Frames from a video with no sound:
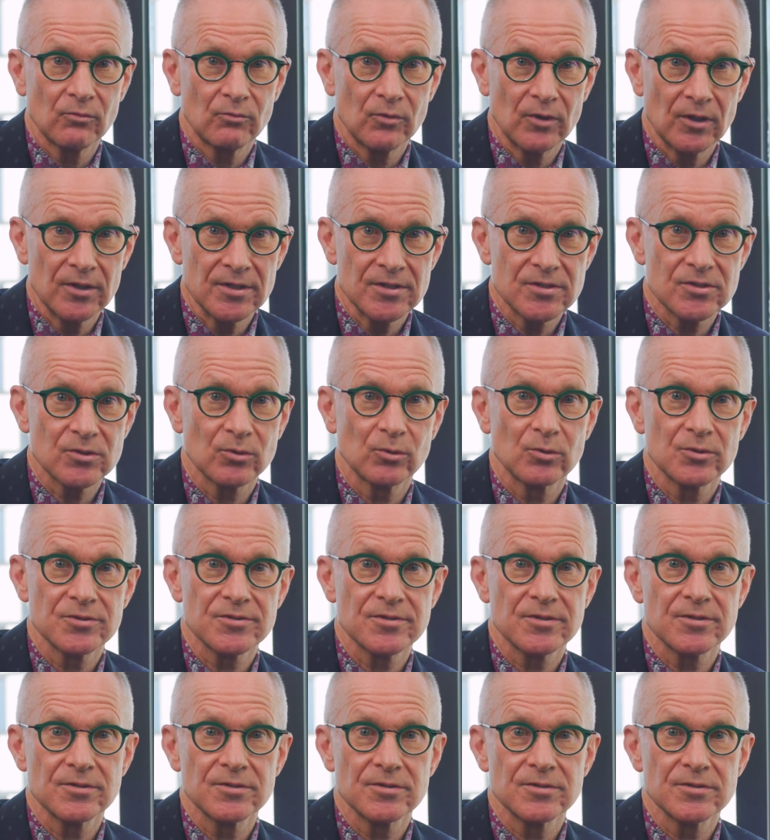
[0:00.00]

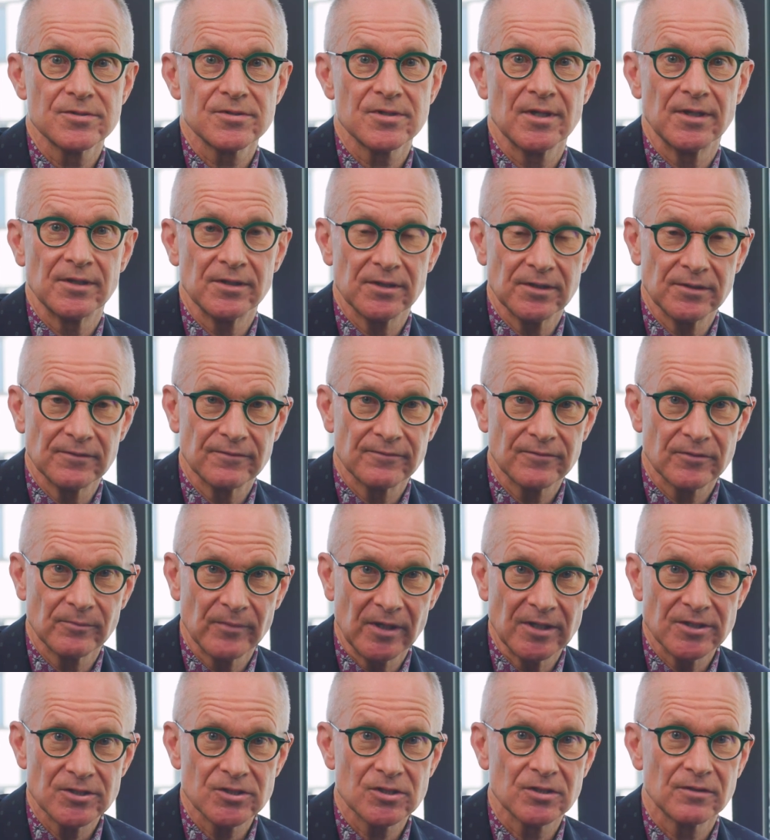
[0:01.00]
resources and
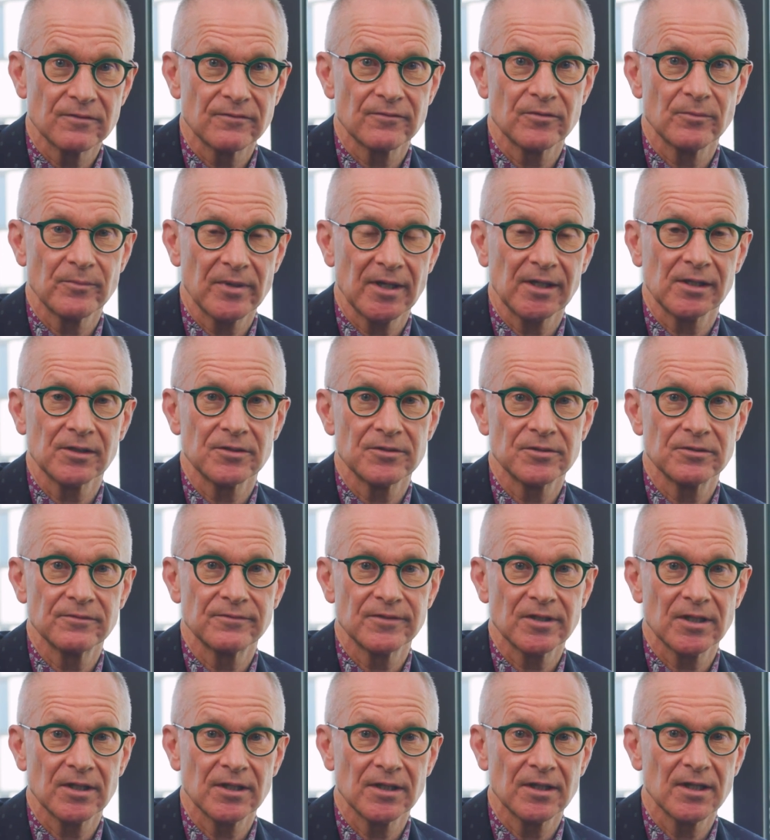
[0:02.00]
information for
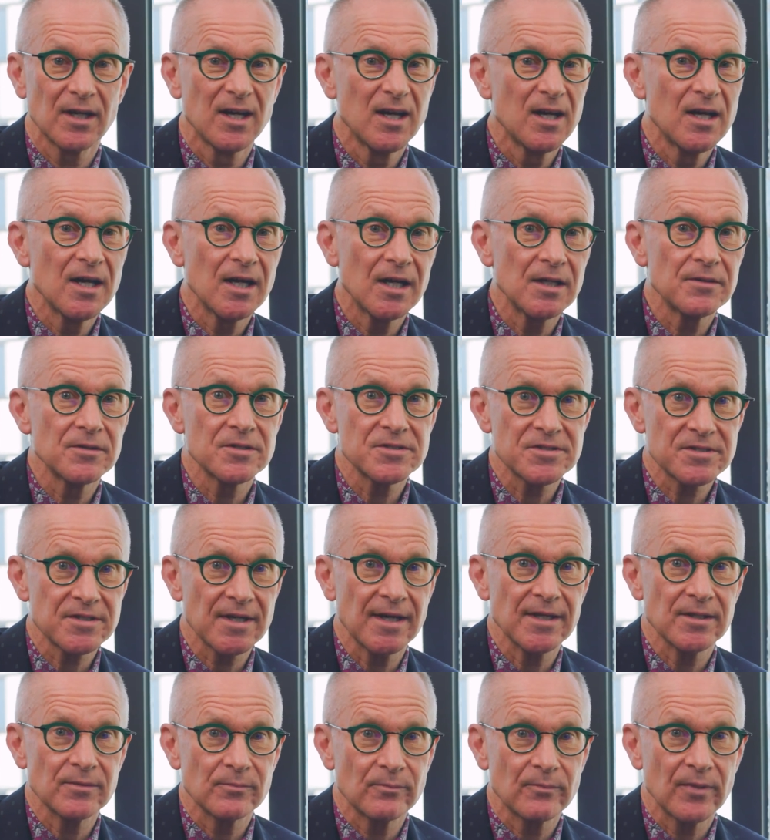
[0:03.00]
palliative care, and the
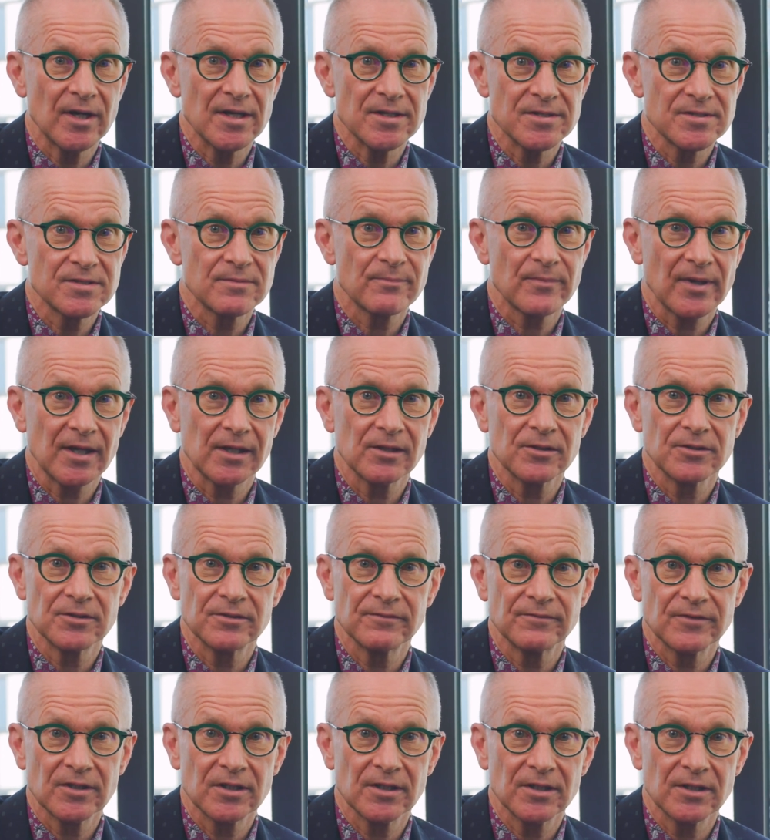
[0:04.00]
state-based
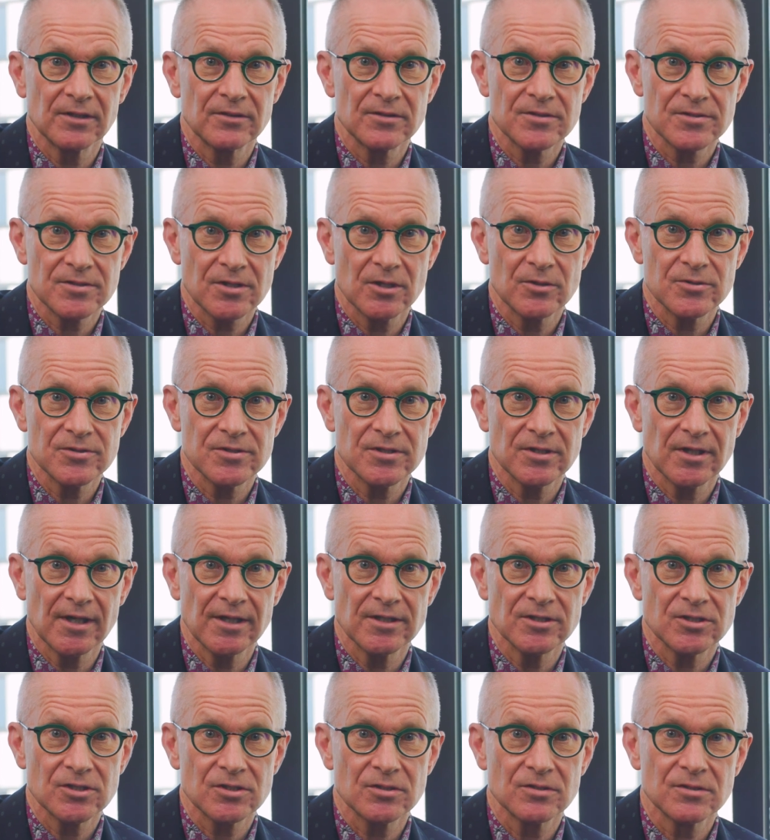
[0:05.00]
palliative care
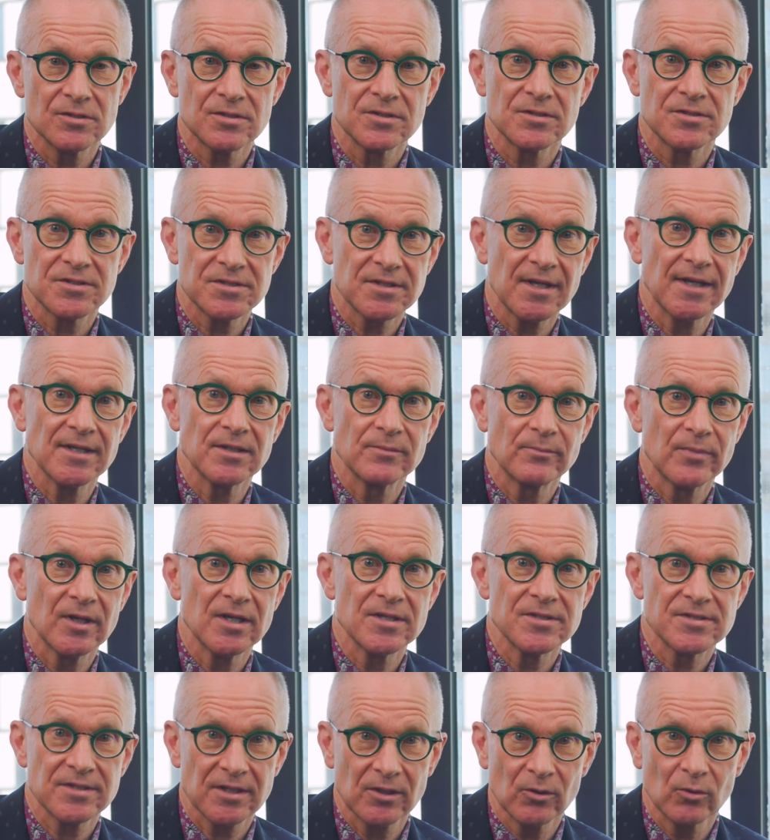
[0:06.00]
associations and
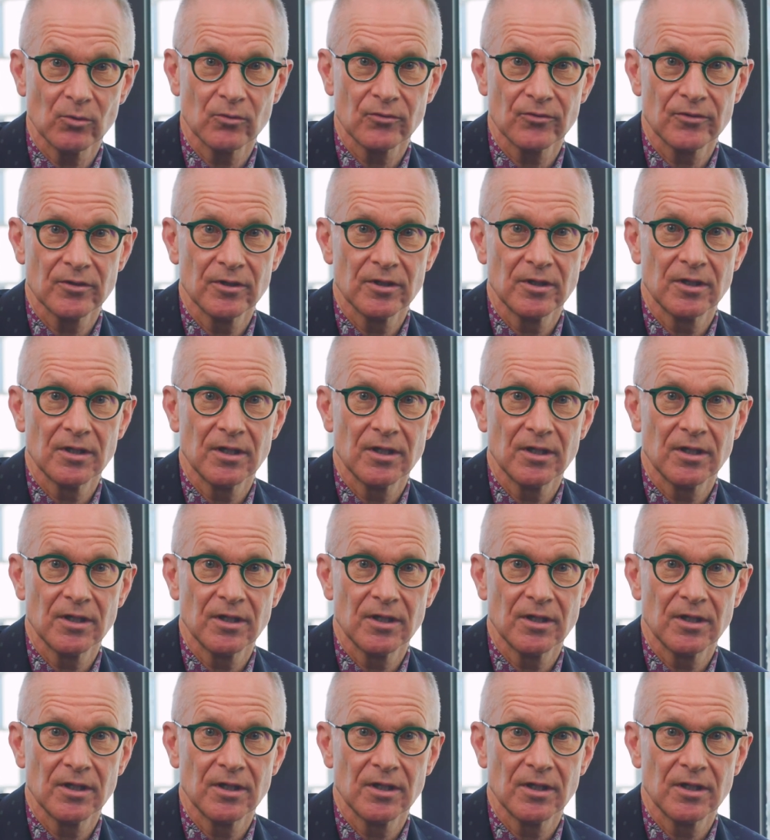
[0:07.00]
state-based health